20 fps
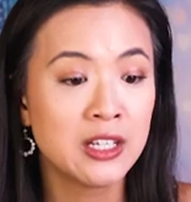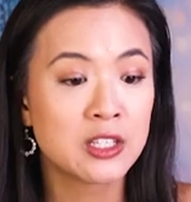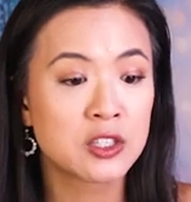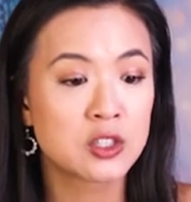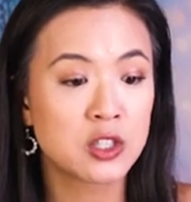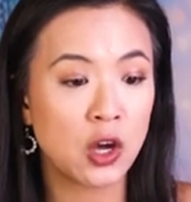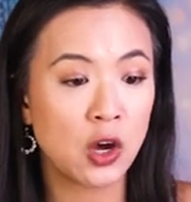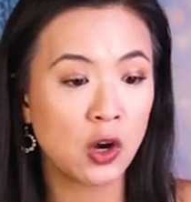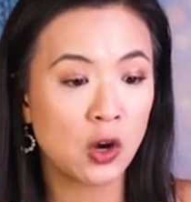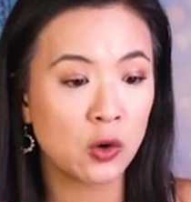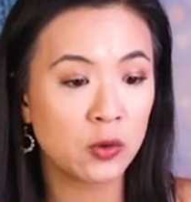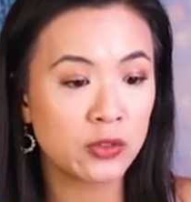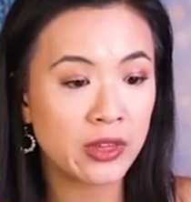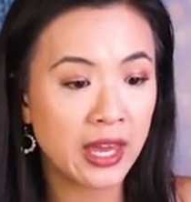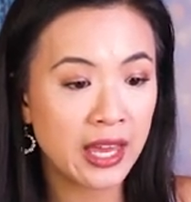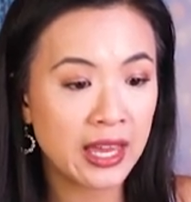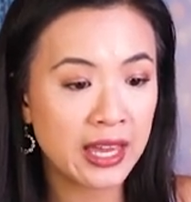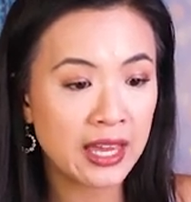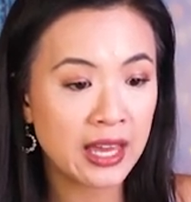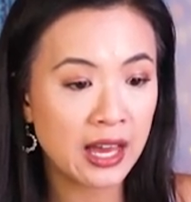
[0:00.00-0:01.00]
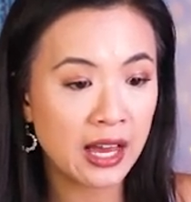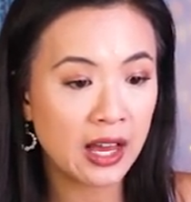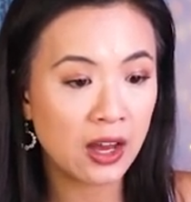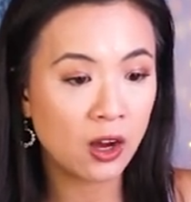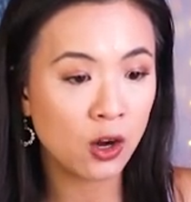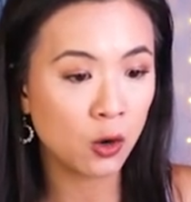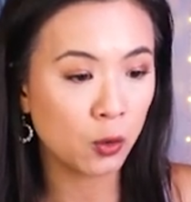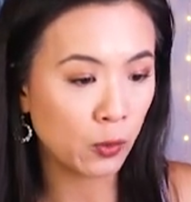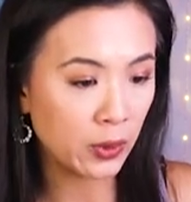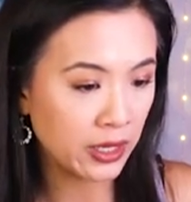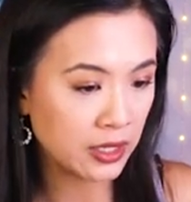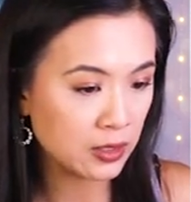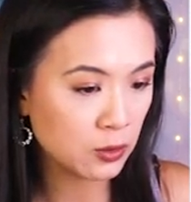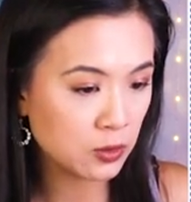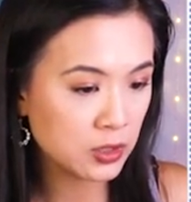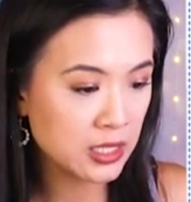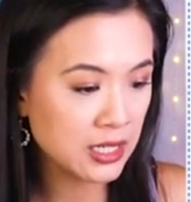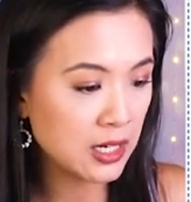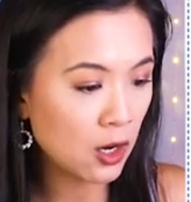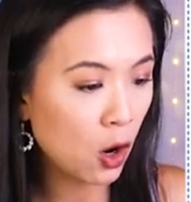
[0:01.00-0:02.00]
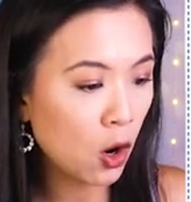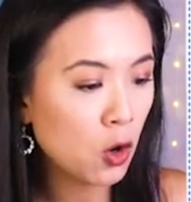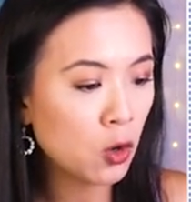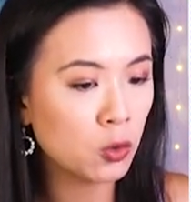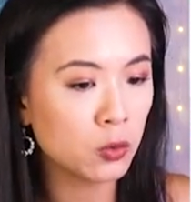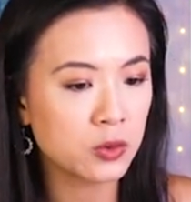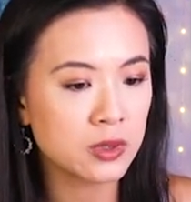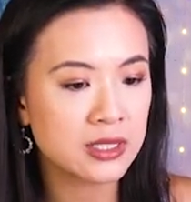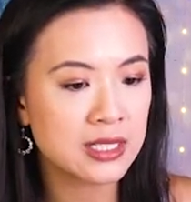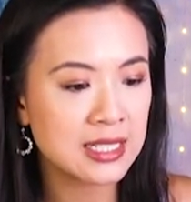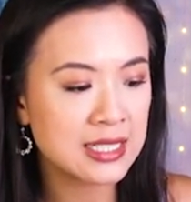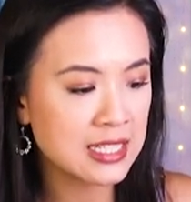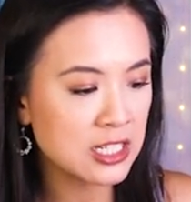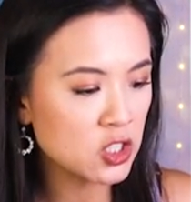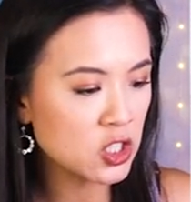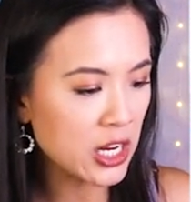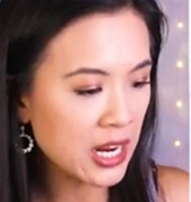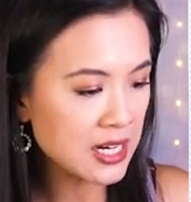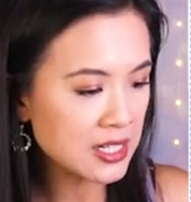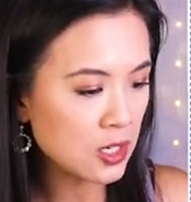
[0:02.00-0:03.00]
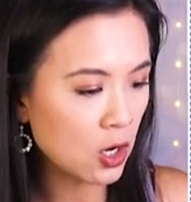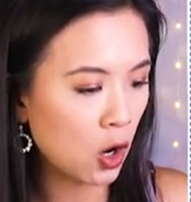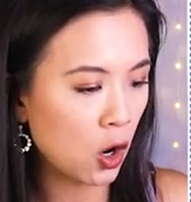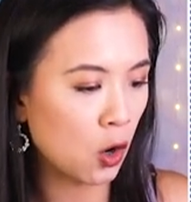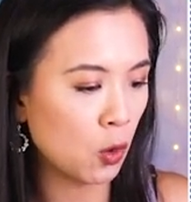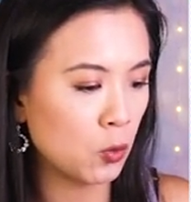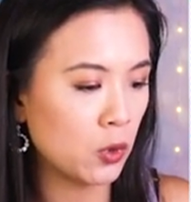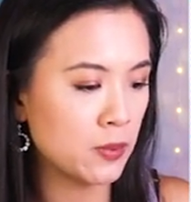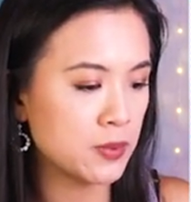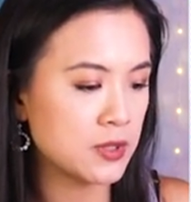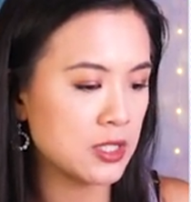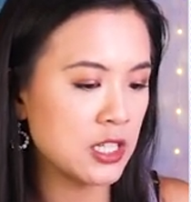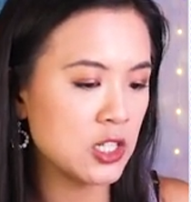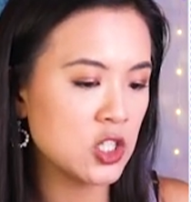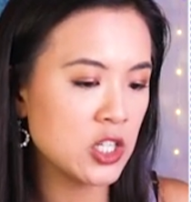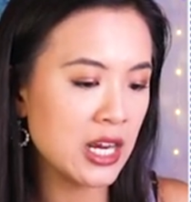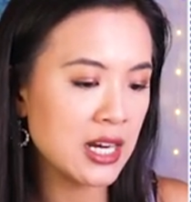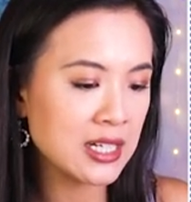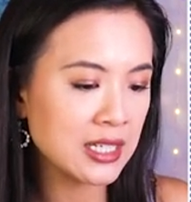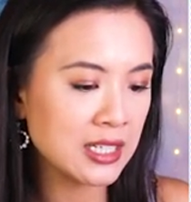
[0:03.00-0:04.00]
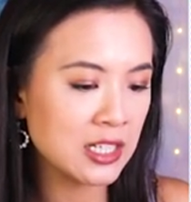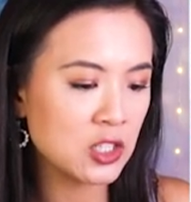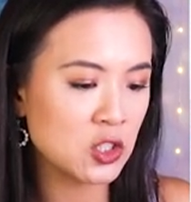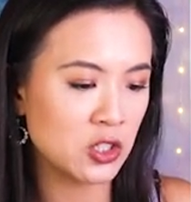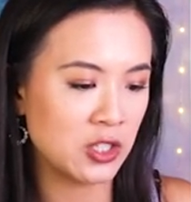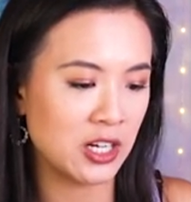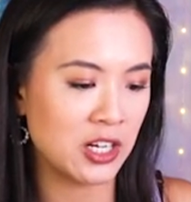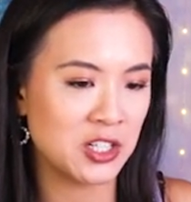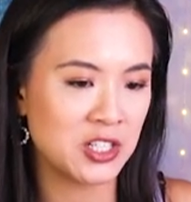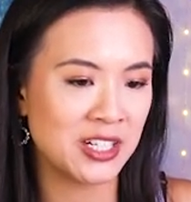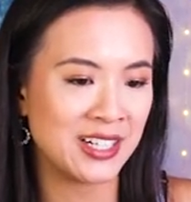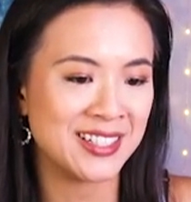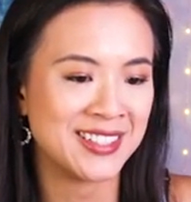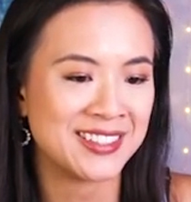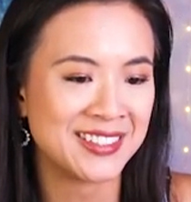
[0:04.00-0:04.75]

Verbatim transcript: So they, oh wait, did, oh, enchant. oh whoops, enchanting introduction.